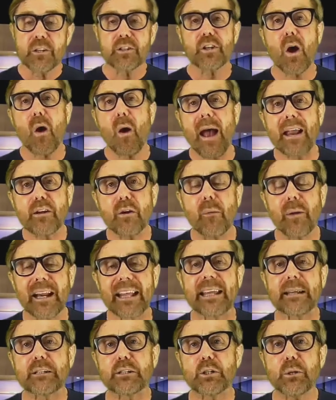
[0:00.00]
So I don't
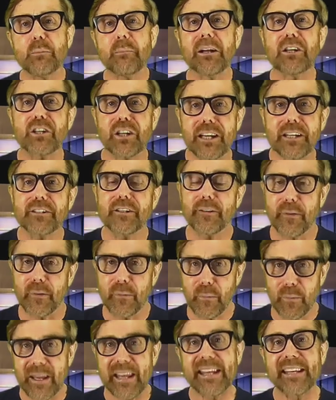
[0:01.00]
want to get too much into
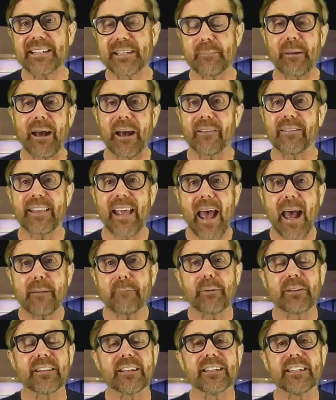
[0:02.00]
the weeds about
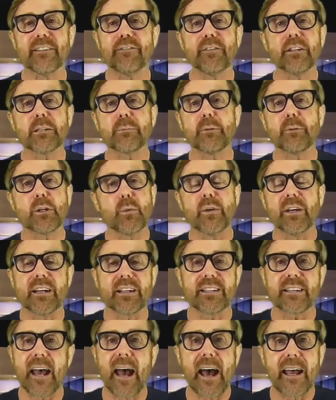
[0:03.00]
that, but the difference
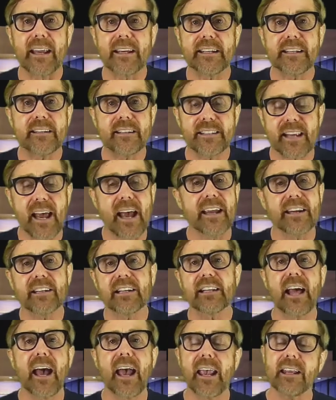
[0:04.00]
between a
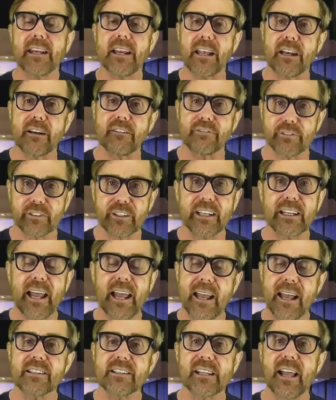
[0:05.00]
signed client and a
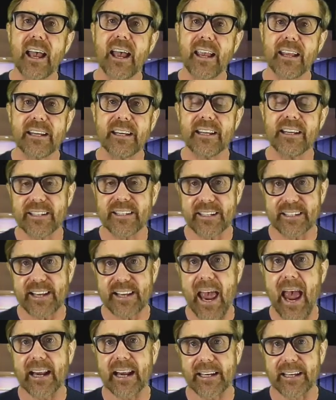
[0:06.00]
freelance client is
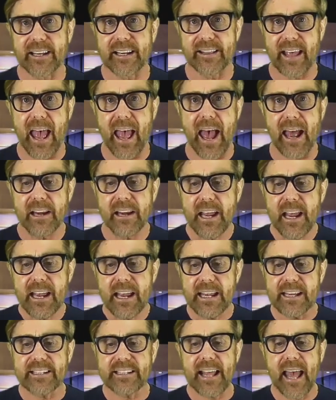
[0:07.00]
exactly that,
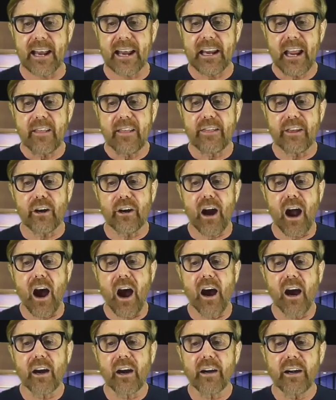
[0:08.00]
is that there
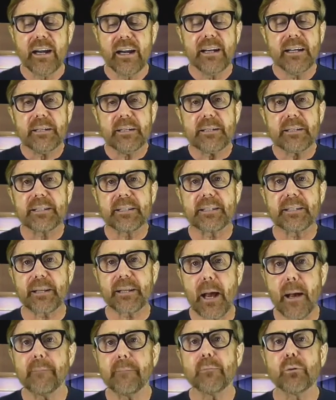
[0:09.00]
are
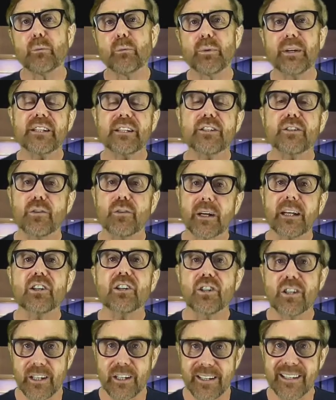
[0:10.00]
some
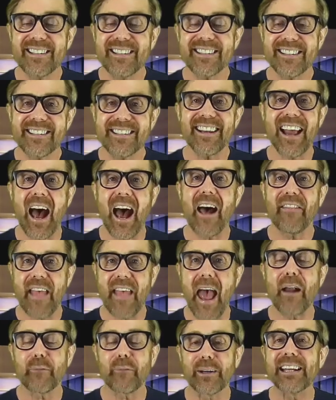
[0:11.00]
restrictions
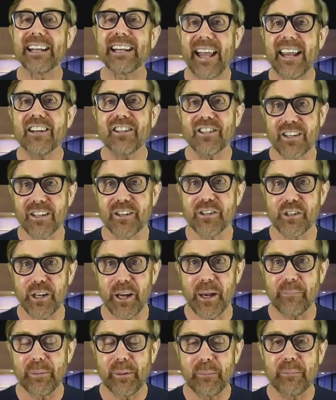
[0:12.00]
on that
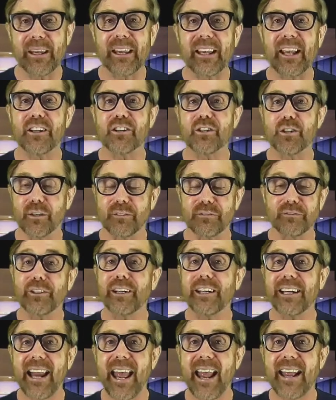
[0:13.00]
relationship because you're
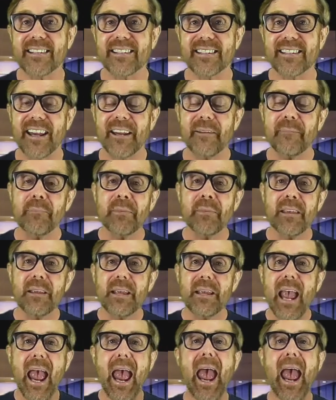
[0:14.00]
freelancing,
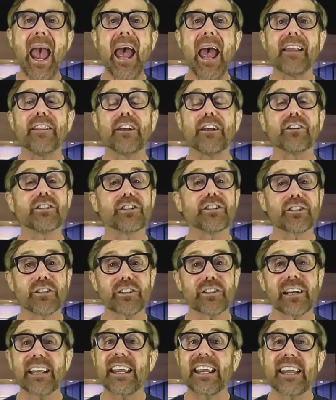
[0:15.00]
and there
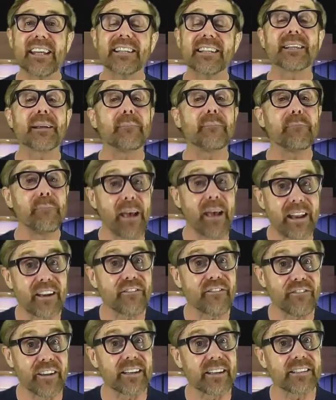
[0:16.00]
certainly is some
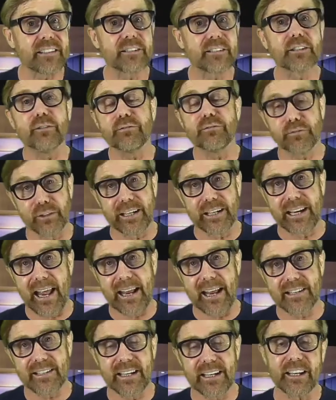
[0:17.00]
benefits to
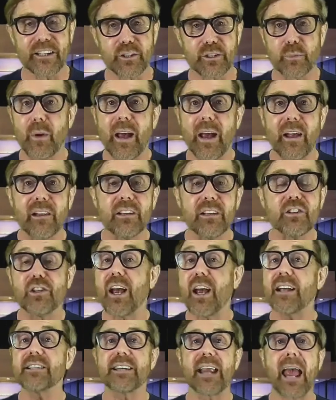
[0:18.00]
freelancing as well,
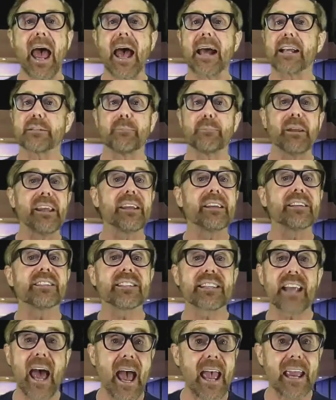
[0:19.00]
just as being
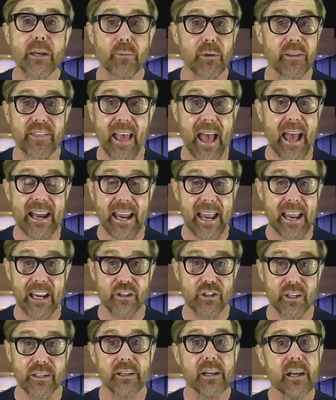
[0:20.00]
signed with that
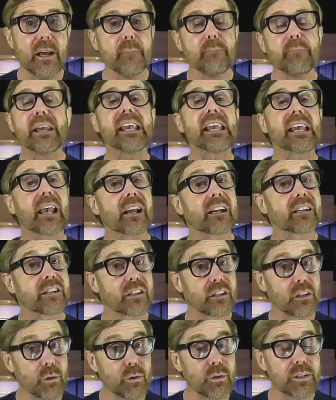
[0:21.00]
agent, being
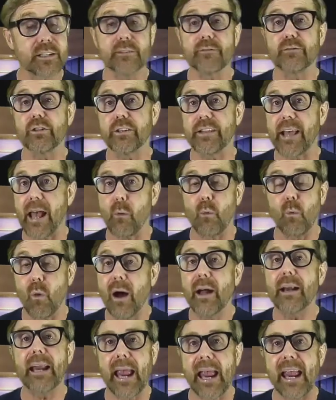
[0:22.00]
exclusive to that
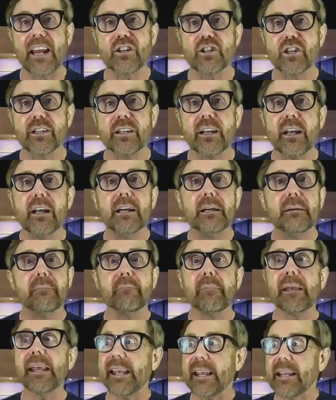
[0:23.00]
one agent,
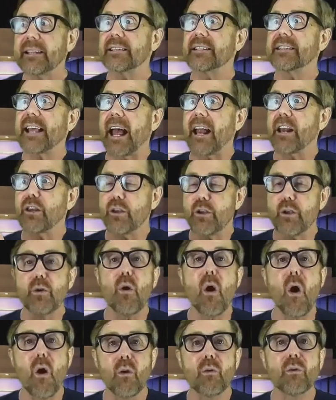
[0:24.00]
means that
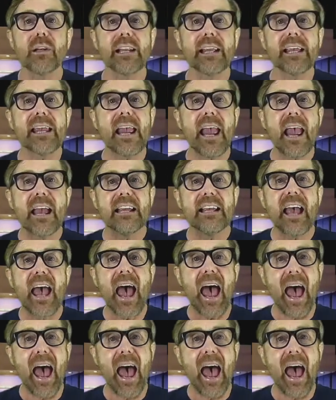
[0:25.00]
you only